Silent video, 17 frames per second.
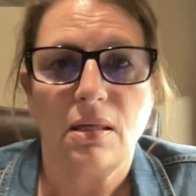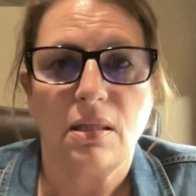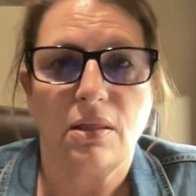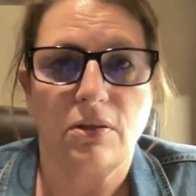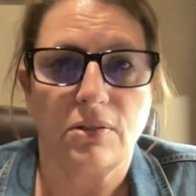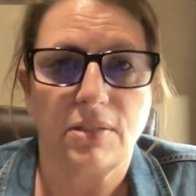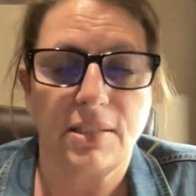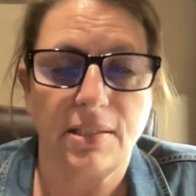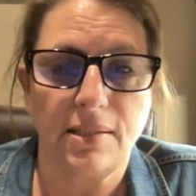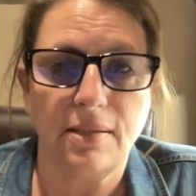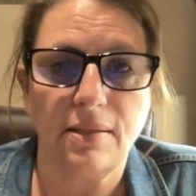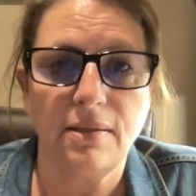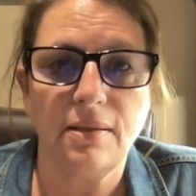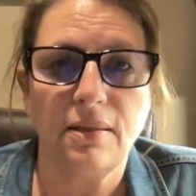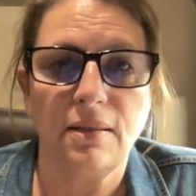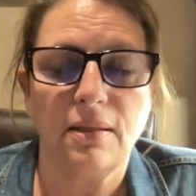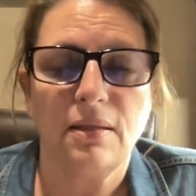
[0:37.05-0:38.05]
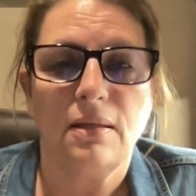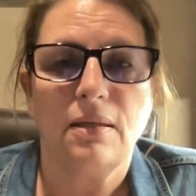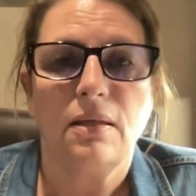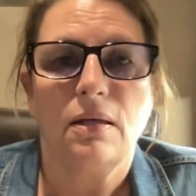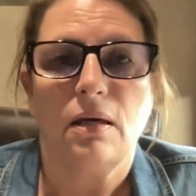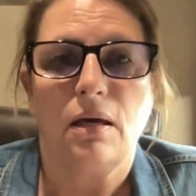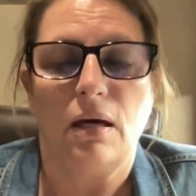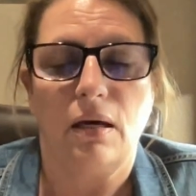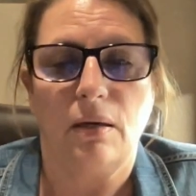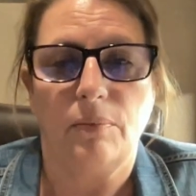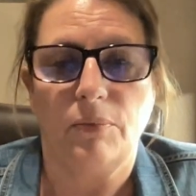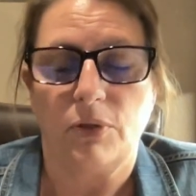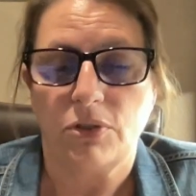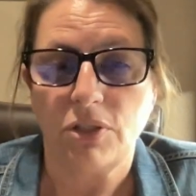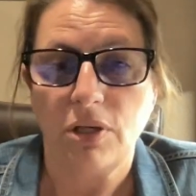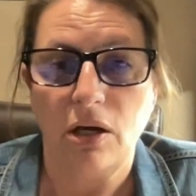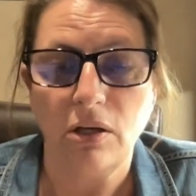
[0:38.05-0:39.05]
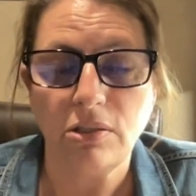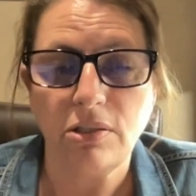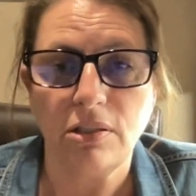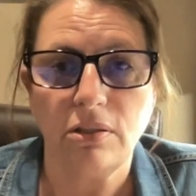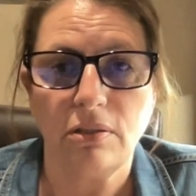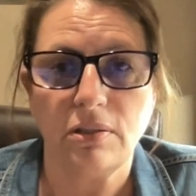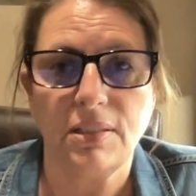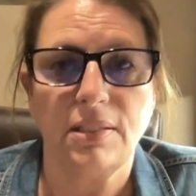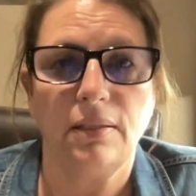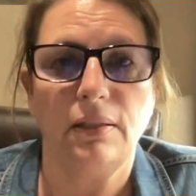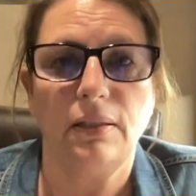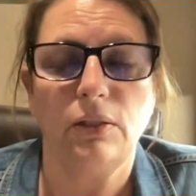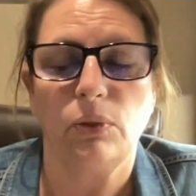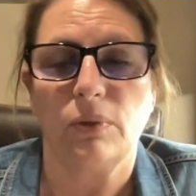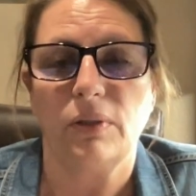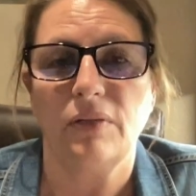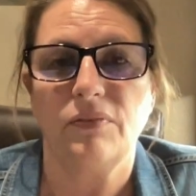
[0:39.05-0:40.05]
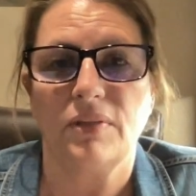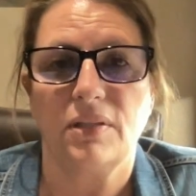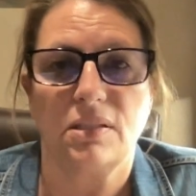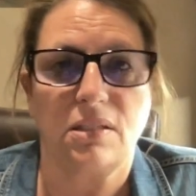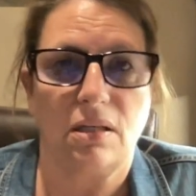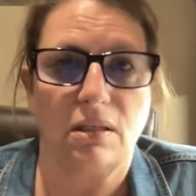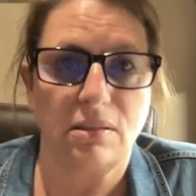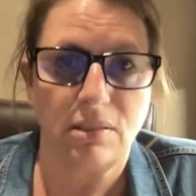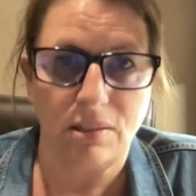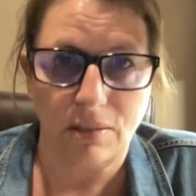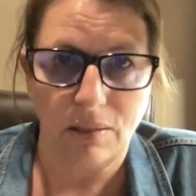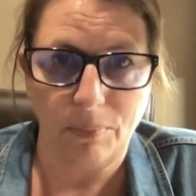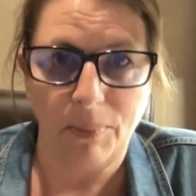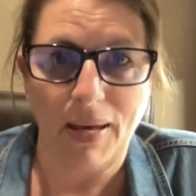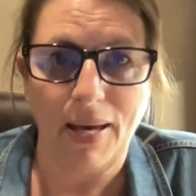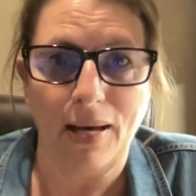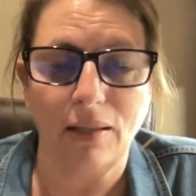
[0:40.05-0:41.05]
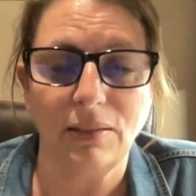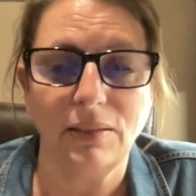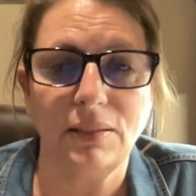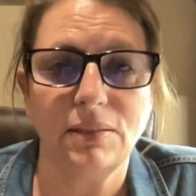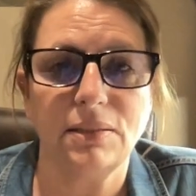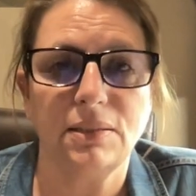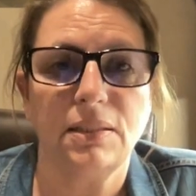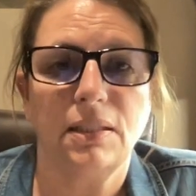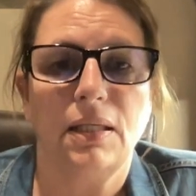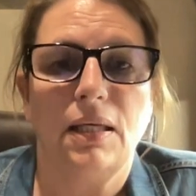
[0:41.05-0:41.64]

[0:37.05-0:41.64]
their teeth, their tongue to their teeth, or even the tongue to the palate.